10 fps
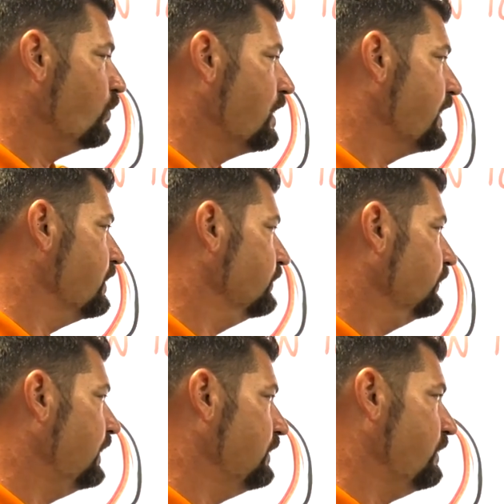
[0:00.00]
with
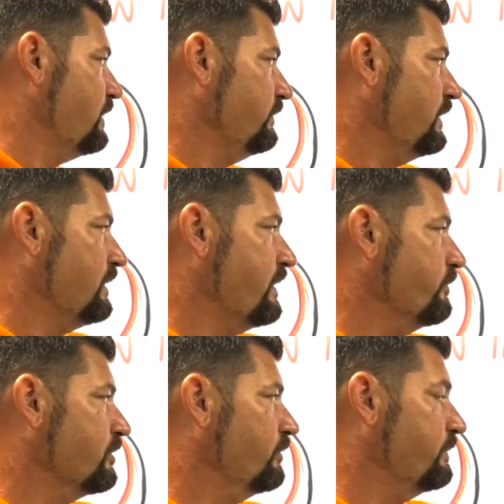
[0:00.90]
wires. I don't have
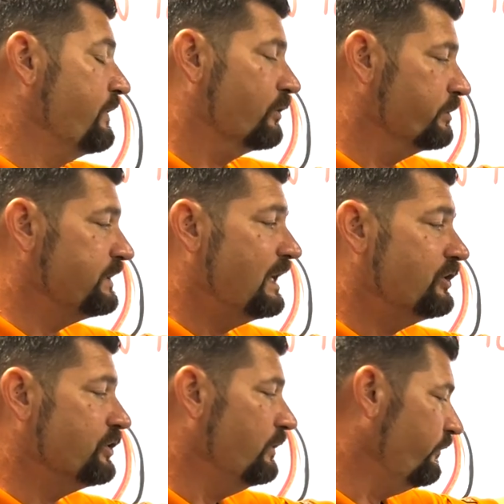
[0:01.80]
a problem with my
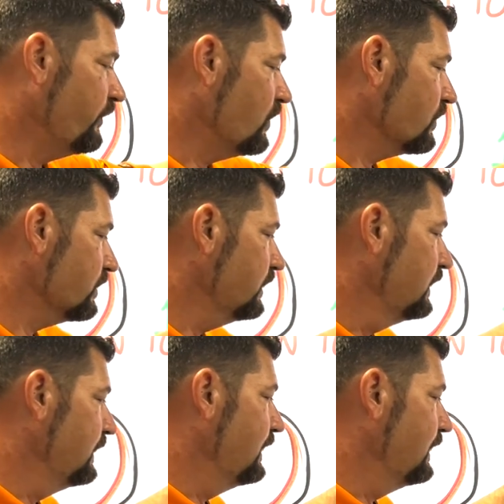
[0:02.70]
thermostat so far.